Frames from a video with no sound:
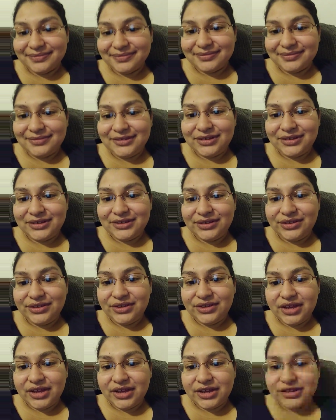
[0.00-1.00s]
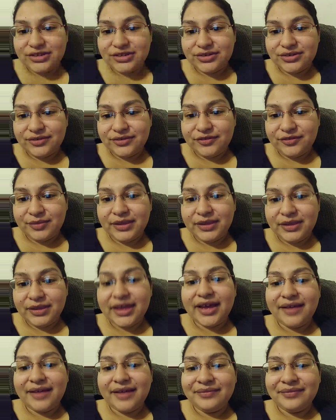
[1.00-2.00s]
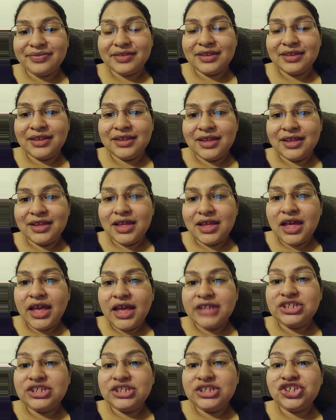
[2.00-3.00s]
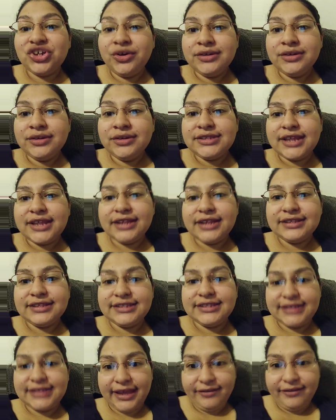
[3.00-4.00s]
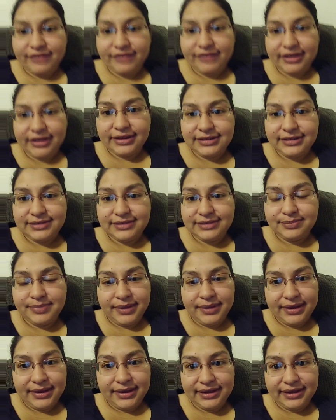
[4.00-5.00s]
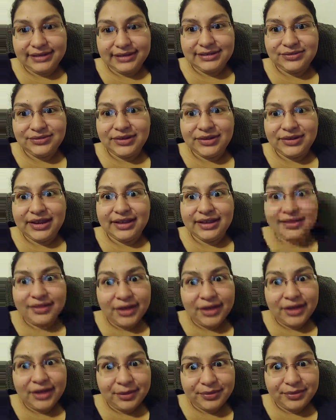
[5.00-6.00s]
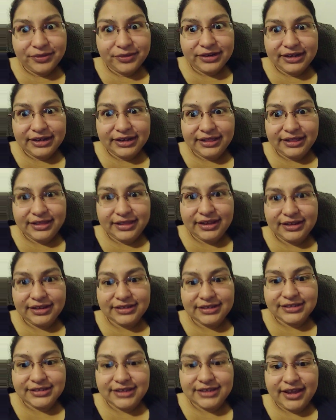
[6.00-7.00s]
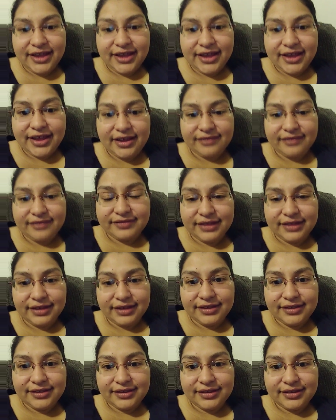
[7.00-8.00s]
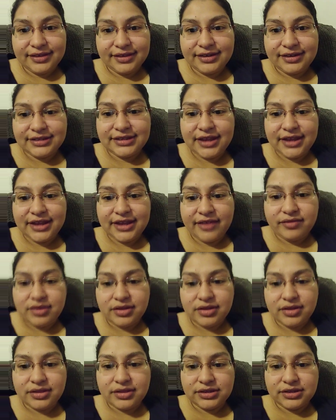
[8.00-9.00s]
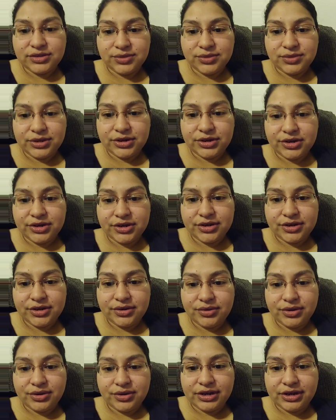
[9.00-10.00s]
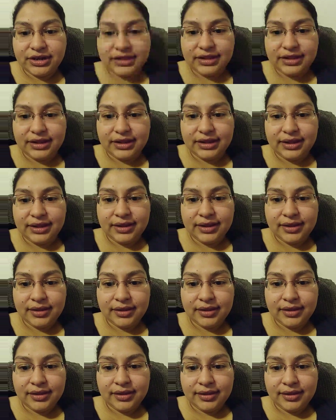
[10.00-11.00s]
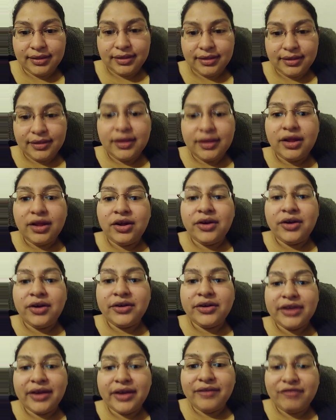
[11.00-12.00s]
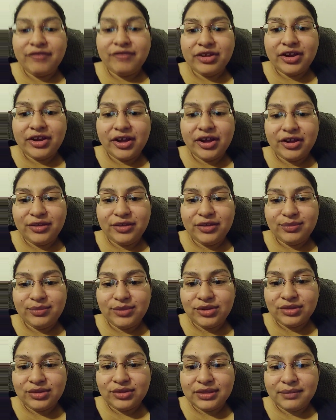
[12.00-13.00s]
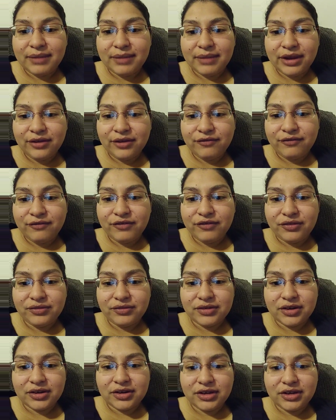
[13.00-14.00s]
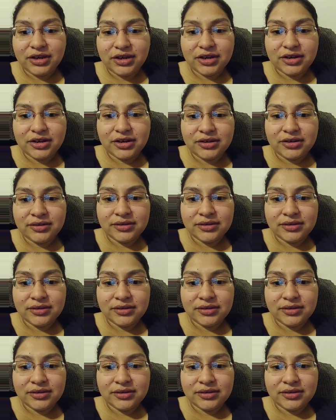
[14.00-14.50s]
No, you got to do it from, yeah. It shows that it saved it, but when I upload anything, it doesn't have it on the Twitter or anything. Oh, now I figured out how you mute the microphone on here.